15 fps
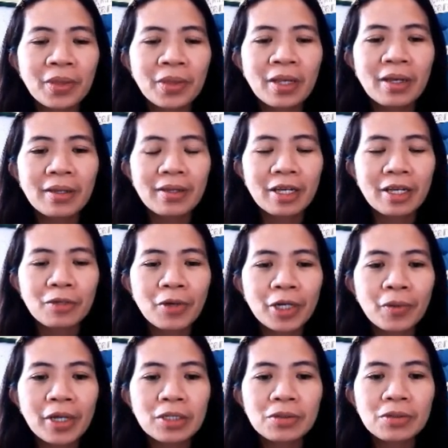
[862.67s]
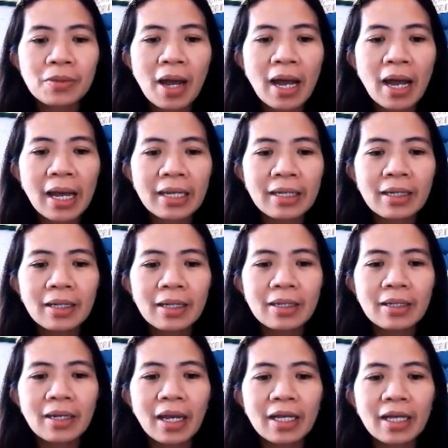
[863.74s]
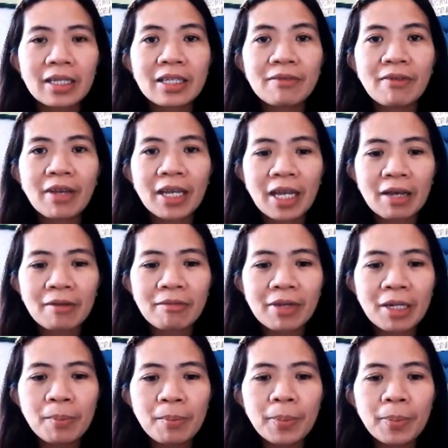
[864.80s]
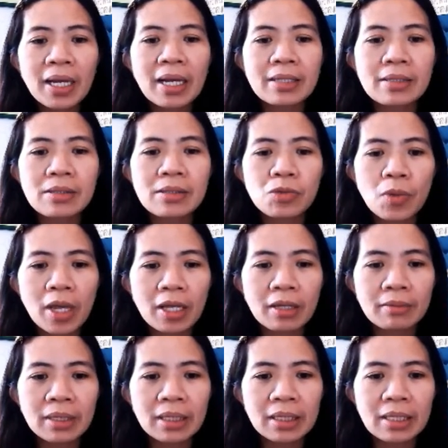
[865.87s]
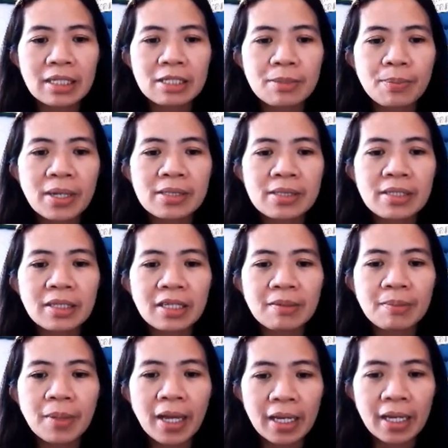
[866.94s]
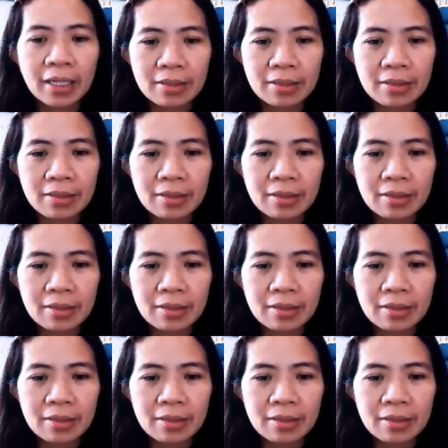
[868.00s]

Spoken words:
Then we are going to add negative 11 plus 12, it is positive x.